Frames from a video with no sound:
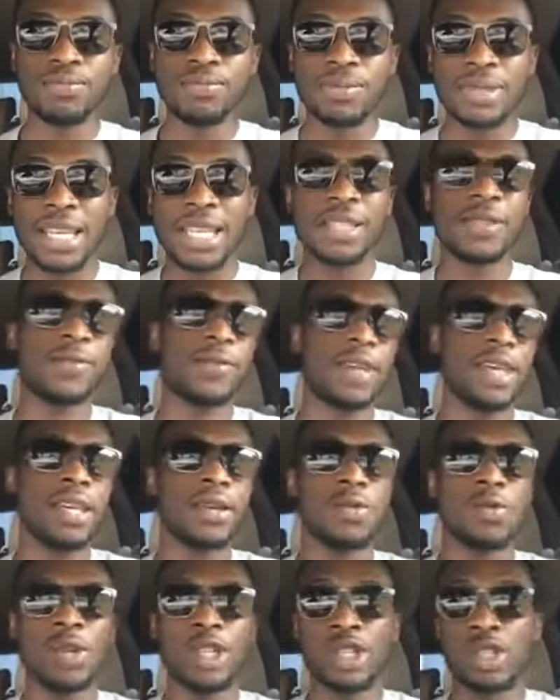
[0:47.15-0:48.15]
this
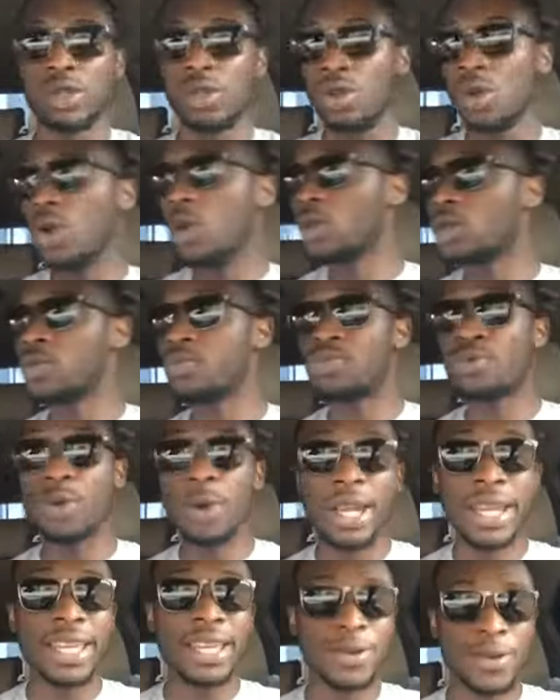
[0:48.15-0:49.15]
thing which looks
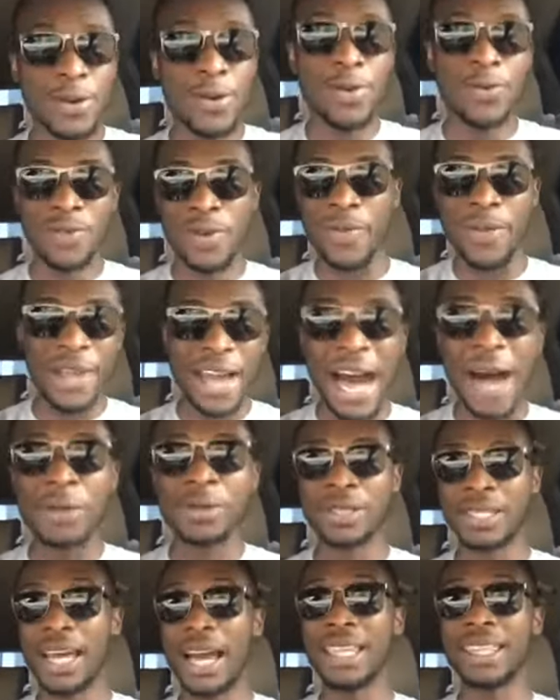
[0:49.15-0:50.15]
pretty cool from the
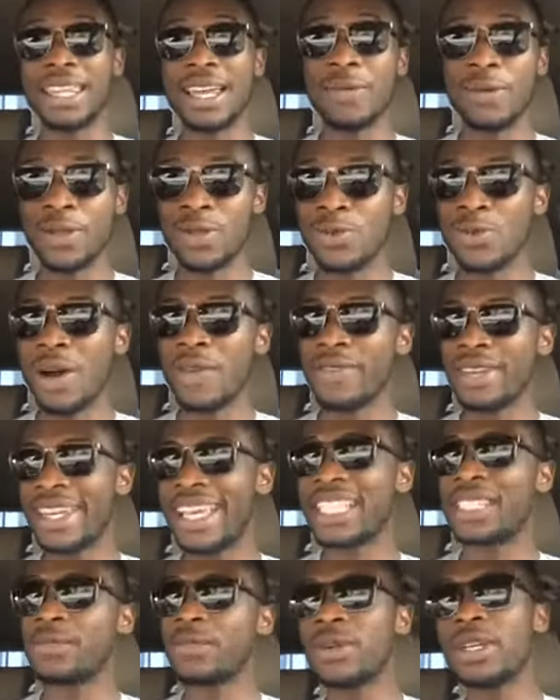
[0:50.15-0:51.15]
outside and I want to have an
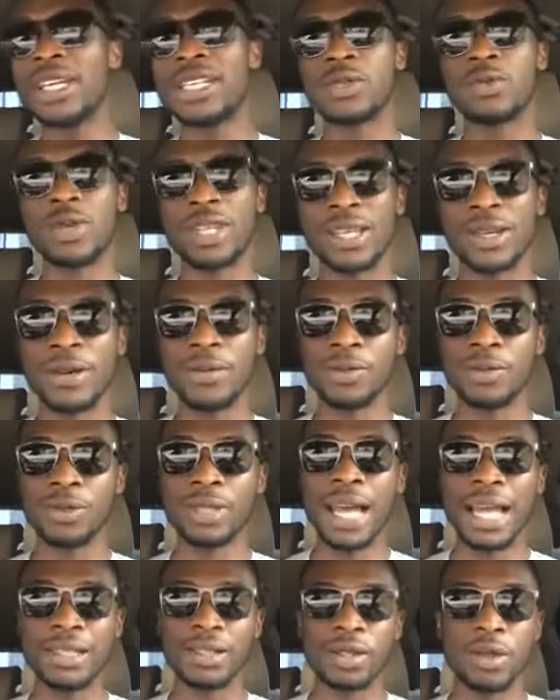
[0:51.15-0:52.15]
experience when it comes to
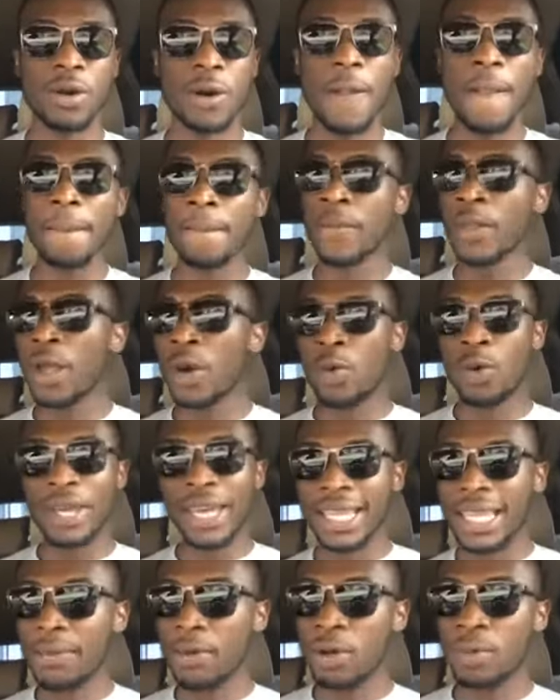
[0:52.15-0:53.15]
that. So we
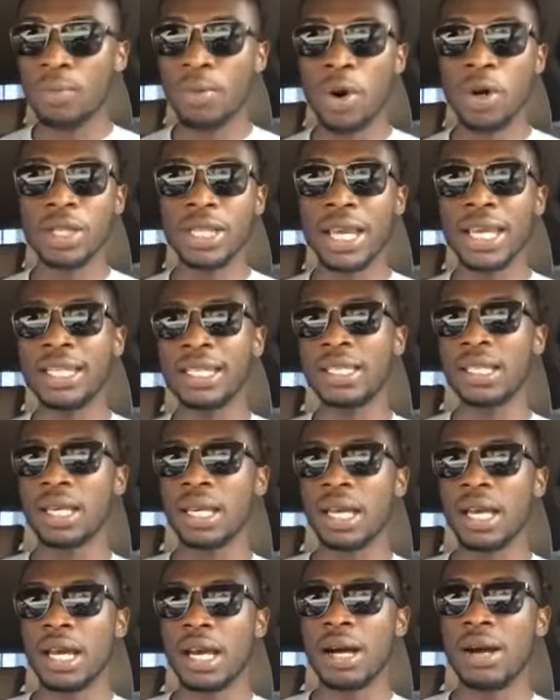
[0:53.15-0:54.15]
get them on board, and
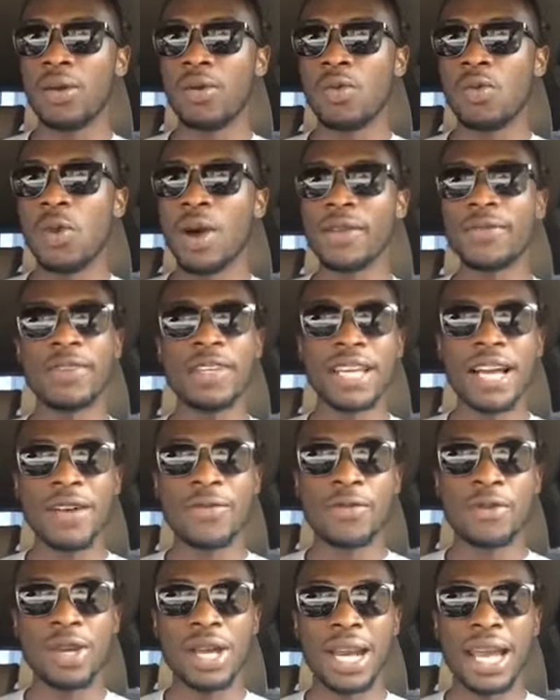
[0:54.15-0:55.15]
one thing
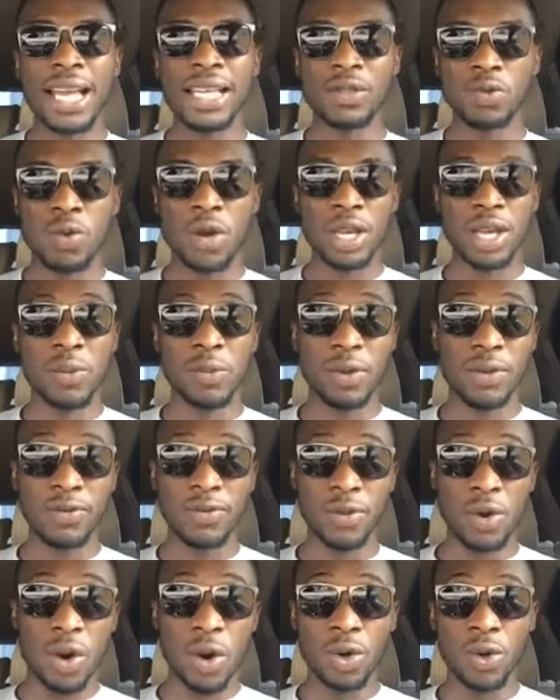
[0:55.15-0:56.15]
I've realized working
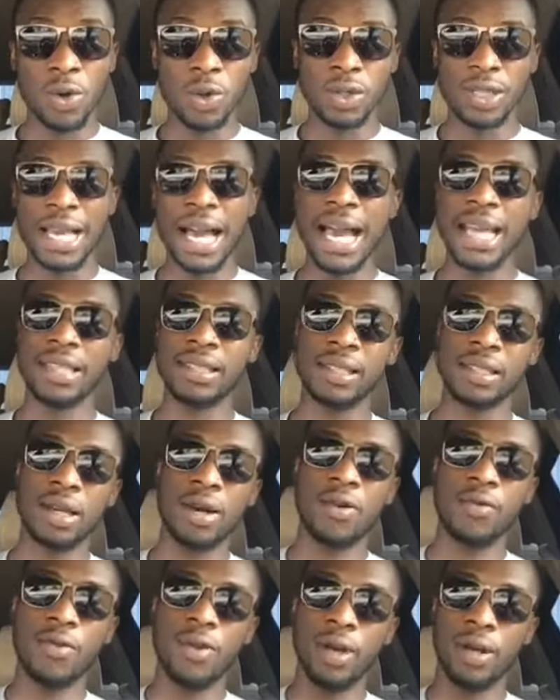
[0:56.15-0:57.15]
with all those guys
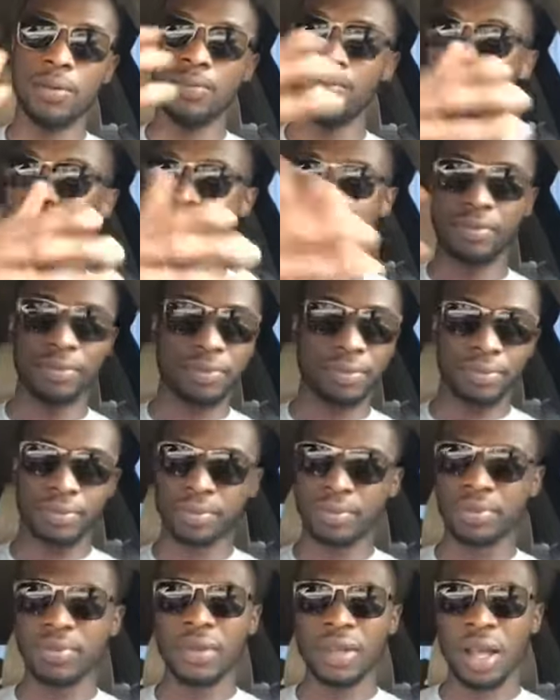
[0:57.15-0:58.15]
over
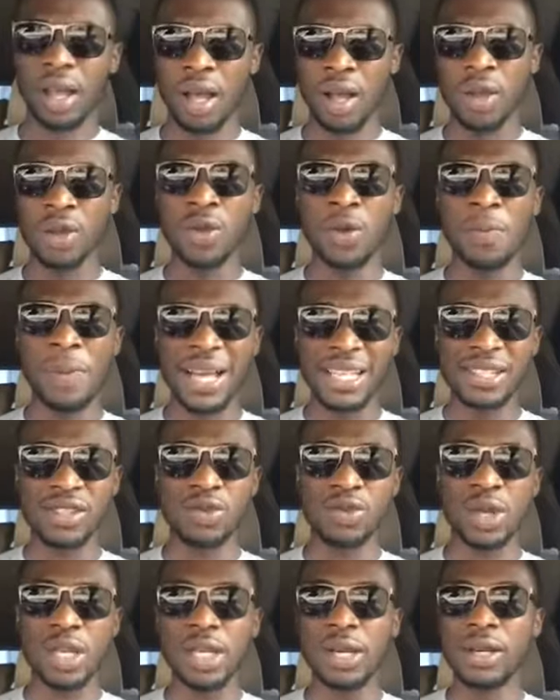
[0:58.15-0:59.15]
the past
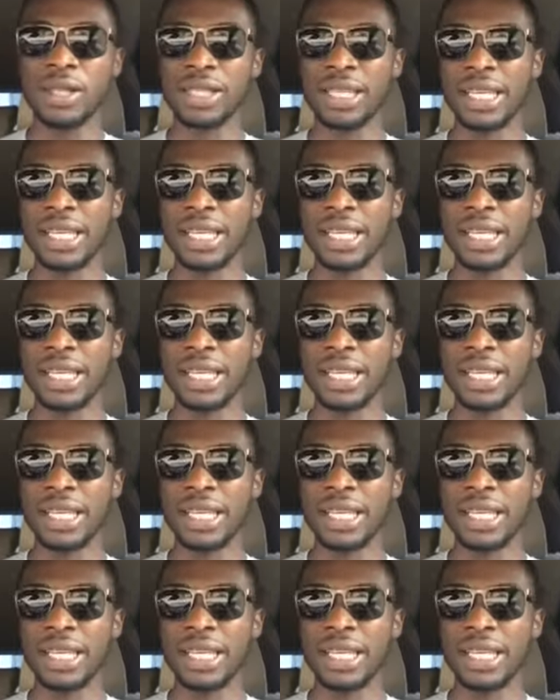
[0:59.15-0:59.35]
3 years,